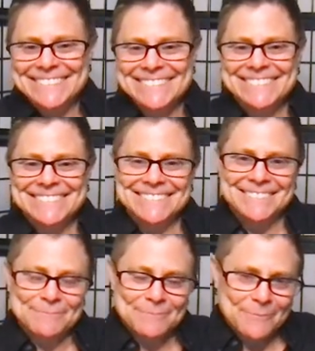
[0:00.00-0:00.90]

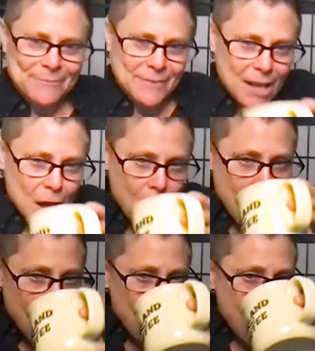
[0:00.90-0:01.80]

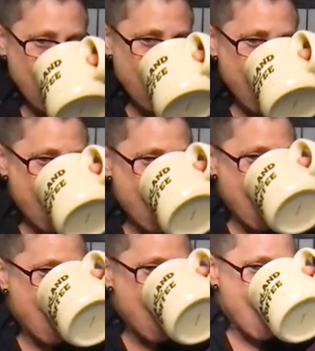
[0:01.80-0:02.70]

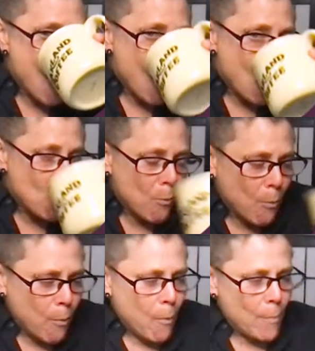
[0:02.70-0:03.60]

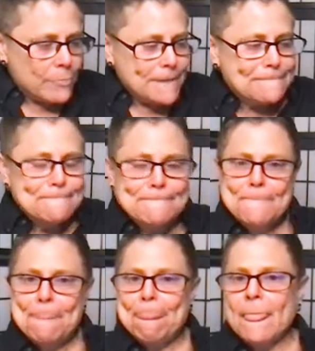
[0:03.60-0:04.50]

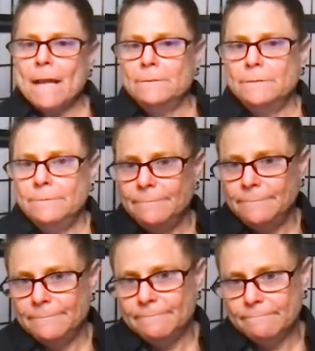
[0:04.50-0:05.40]

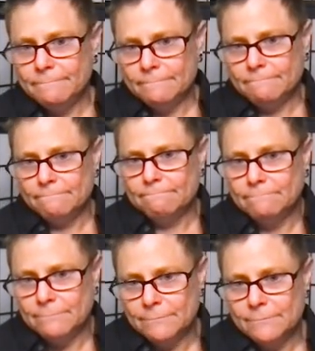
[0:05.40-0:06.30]

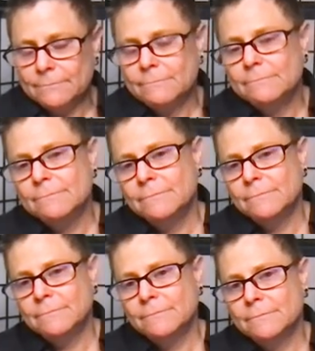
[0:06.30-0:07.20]

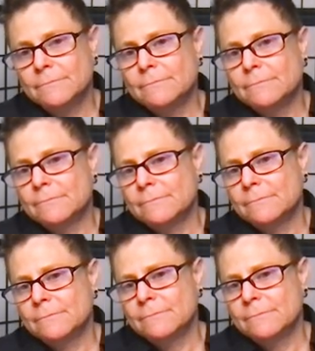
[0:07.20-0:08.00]
[no speech]